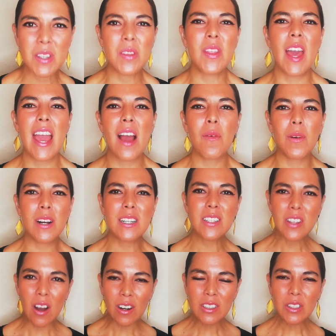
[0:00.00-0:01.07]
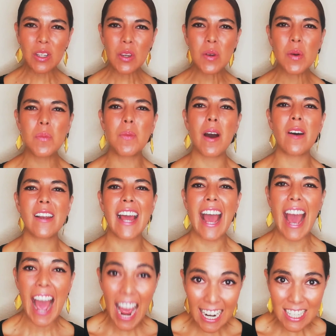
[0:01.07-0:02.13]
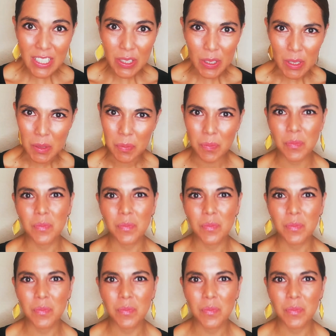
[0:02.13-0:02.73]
Today I want to talk to you about attitude